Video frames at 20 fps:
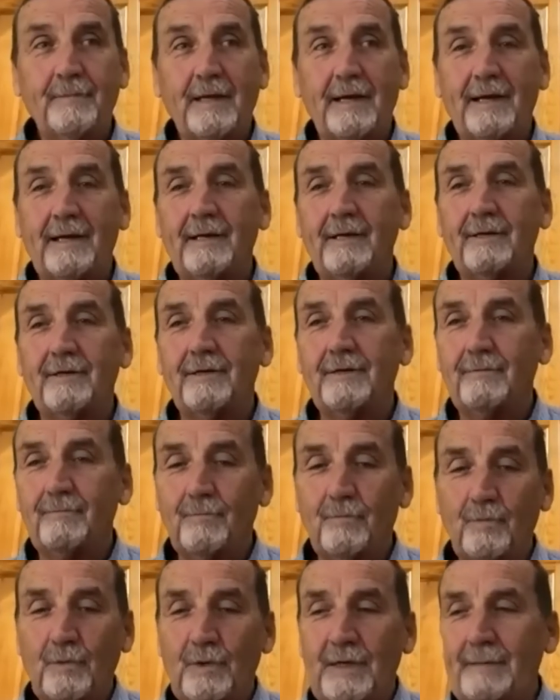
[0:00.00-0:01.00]
and
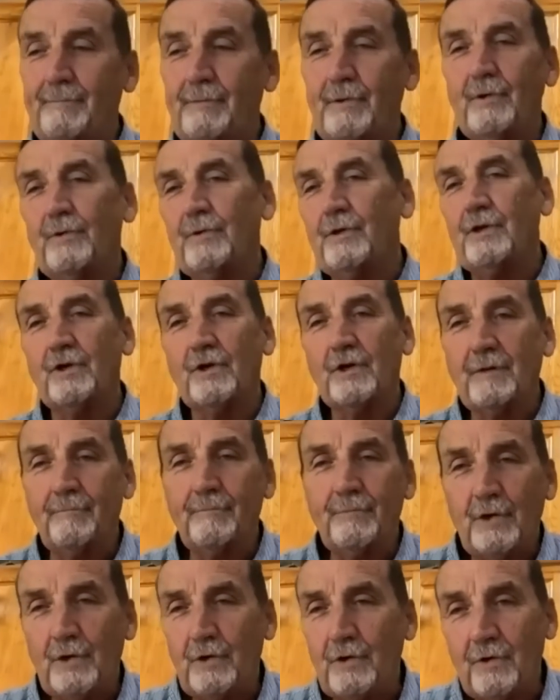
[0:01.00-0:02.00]
rebooting their
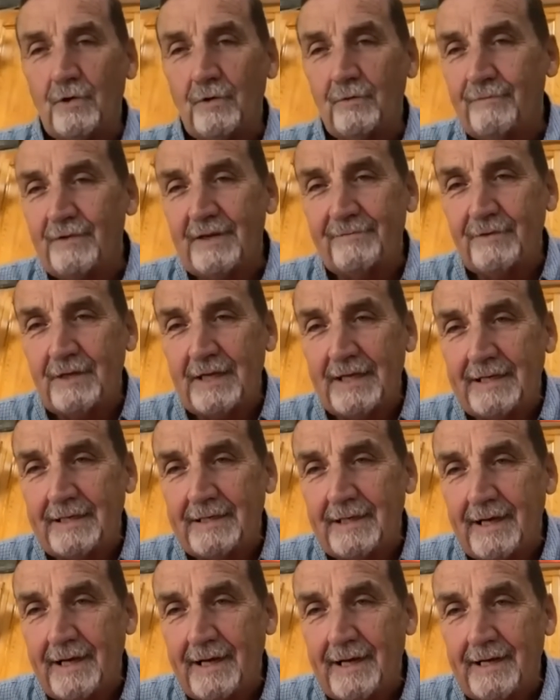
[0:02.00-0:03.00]
computer 15
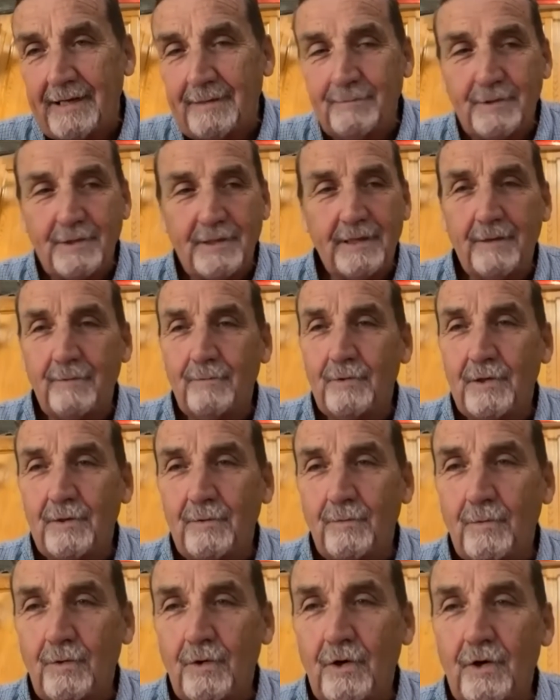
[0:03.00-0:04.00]
times and it
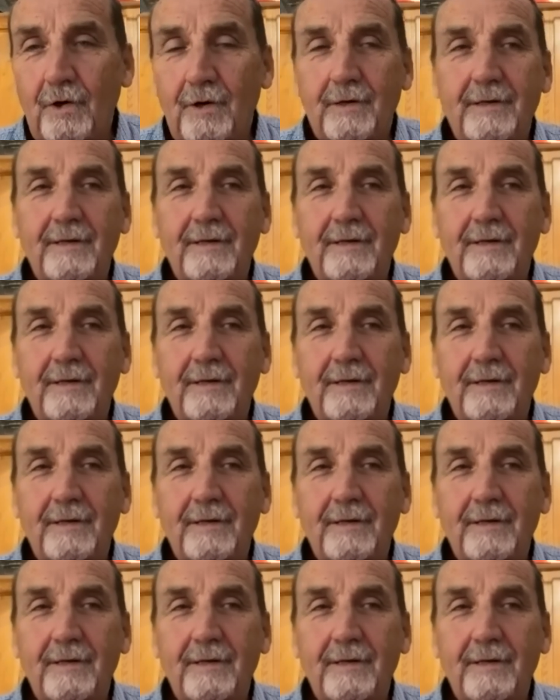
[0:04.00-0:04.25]
wouldn't work.